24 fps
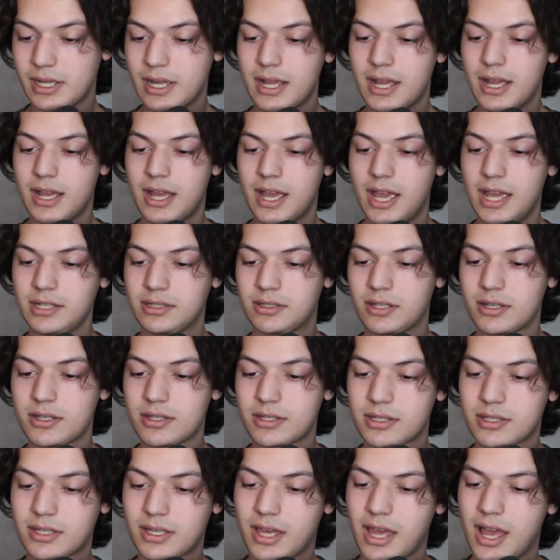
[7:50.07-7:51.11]
it
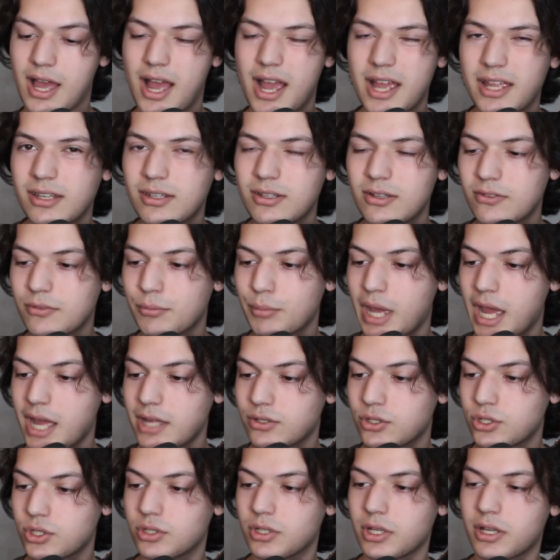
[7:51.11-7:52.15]
does kind of
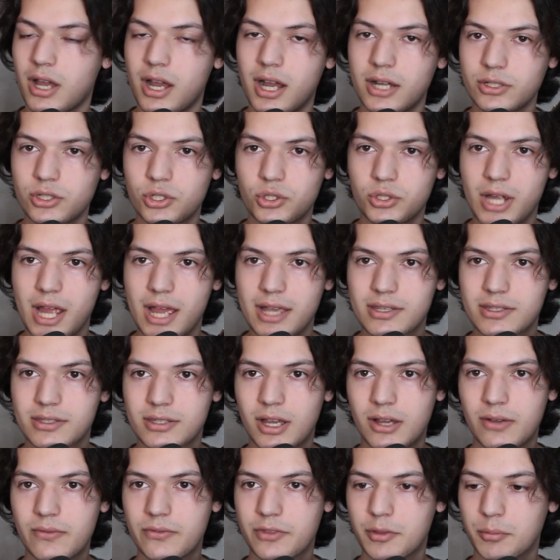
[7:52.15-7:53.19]
match the contrast
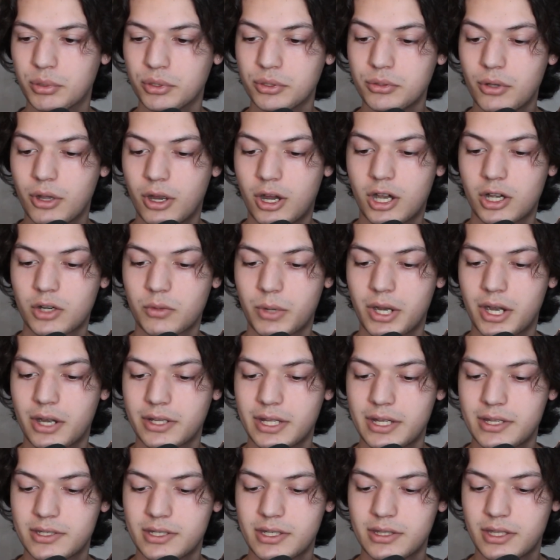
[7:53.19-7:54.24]
of the blue hardware
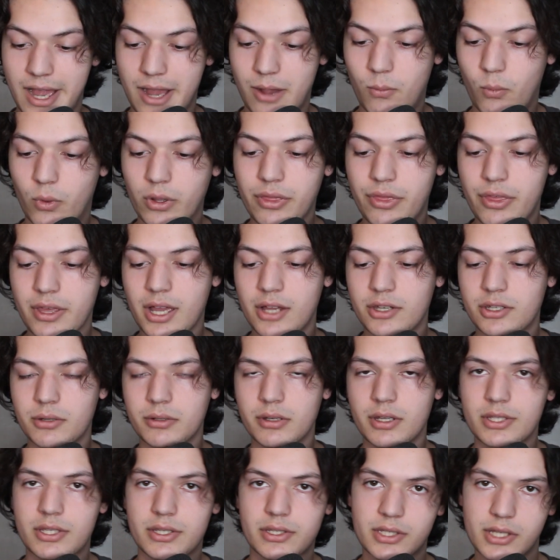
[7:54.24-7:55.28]
that's in there. One thing I don't
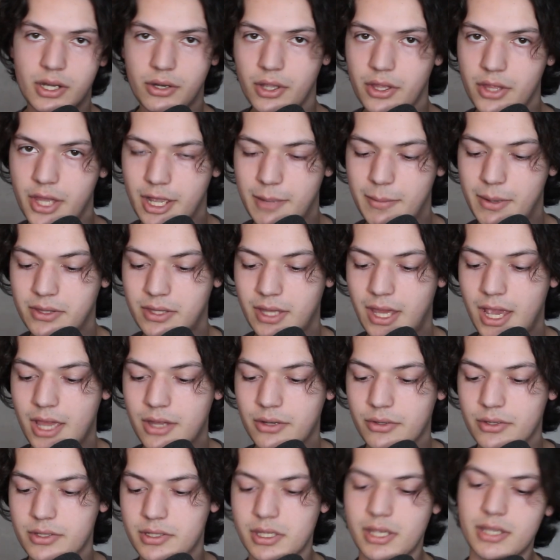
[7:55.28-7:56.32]
necessarily like about the
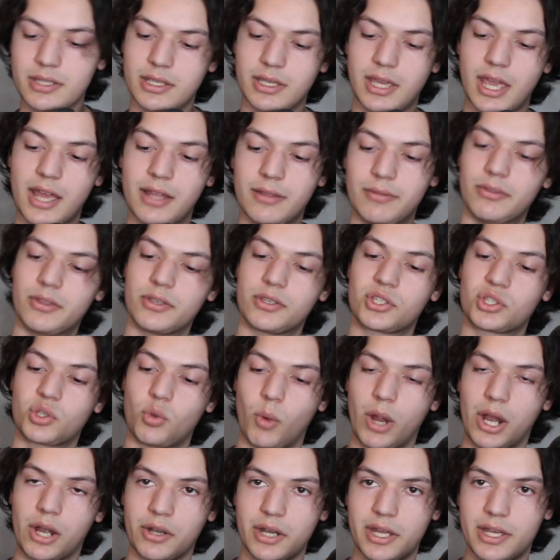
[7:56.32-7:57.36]
handles is, again, the
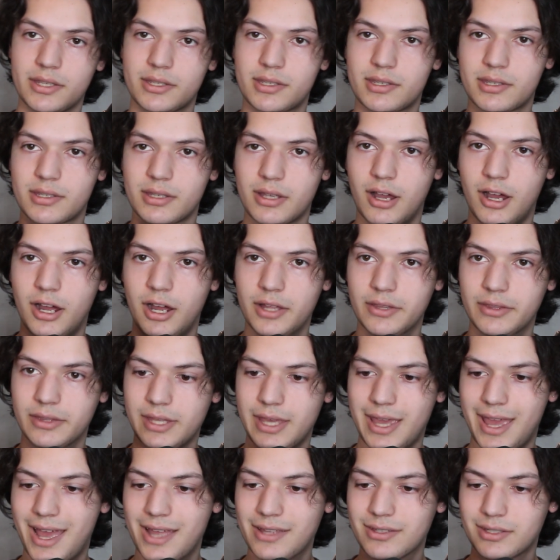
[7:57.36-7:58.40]
squareness on the
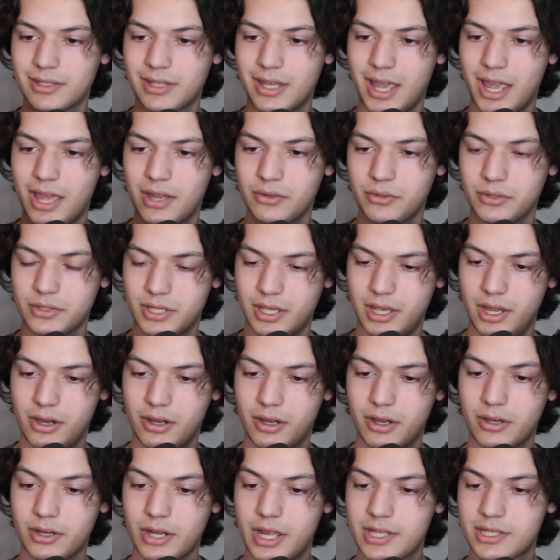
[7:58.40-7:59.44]
ends of the handles
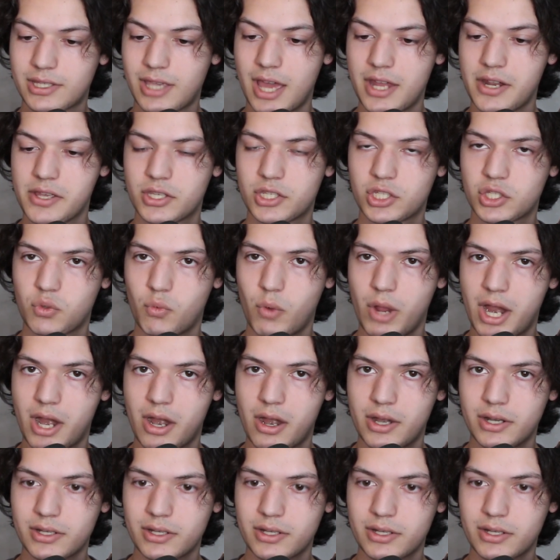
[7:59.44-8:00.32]
here. It's kind of square and it's a